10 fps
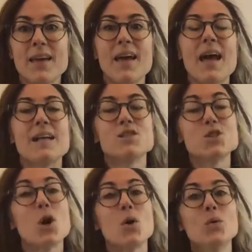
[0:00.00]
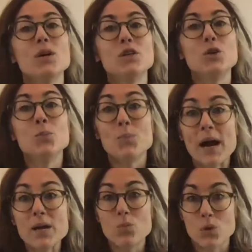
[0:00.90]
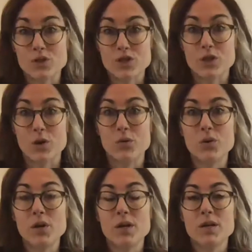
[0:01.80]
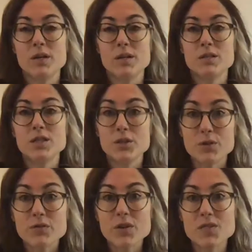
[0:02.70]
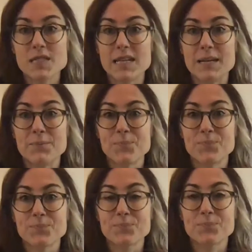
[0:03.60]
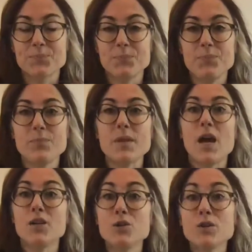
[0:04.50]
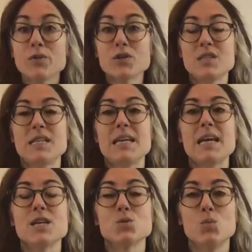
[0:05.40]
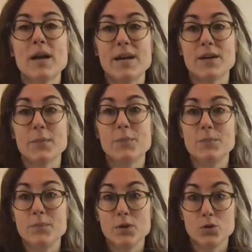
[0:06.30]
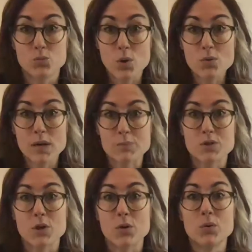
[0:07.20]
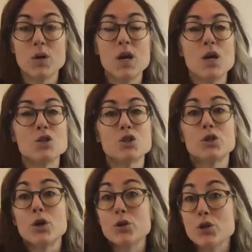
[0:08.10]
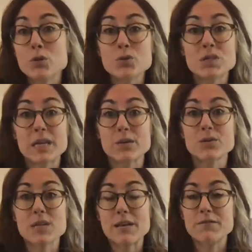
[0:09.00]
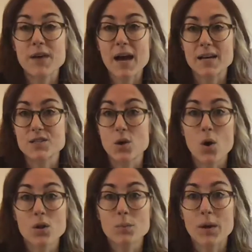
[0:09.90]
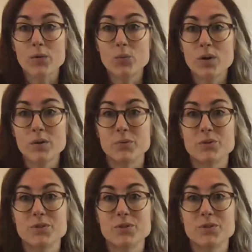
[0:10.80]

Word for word: And so you might want to go to university. A university is where grown ups go to learn new skills and facts all about the world.